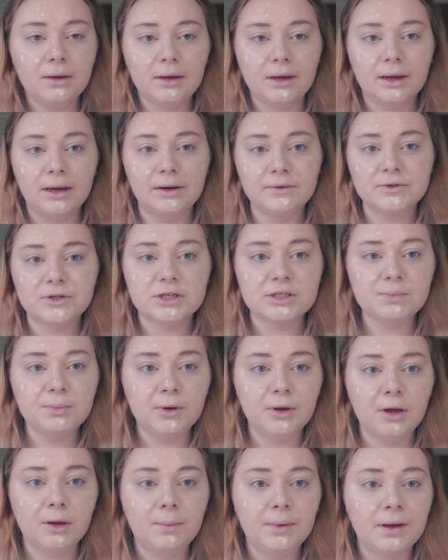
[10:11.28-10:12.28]
Okay, I've just
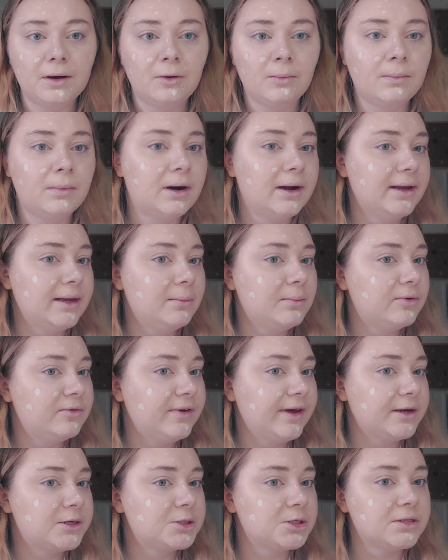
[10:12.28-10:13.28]
put a bit on my
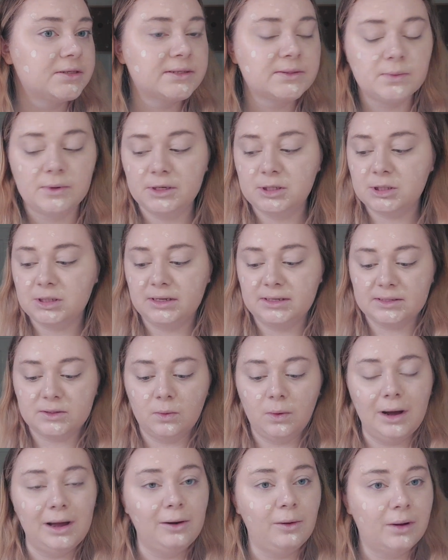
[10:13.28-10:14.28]
imperfections, which is
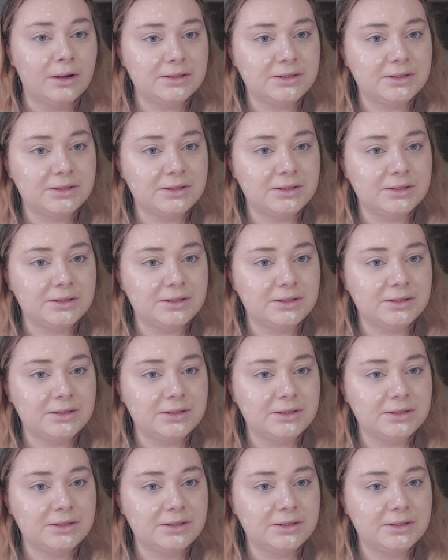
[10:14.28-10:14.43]
quite a lot,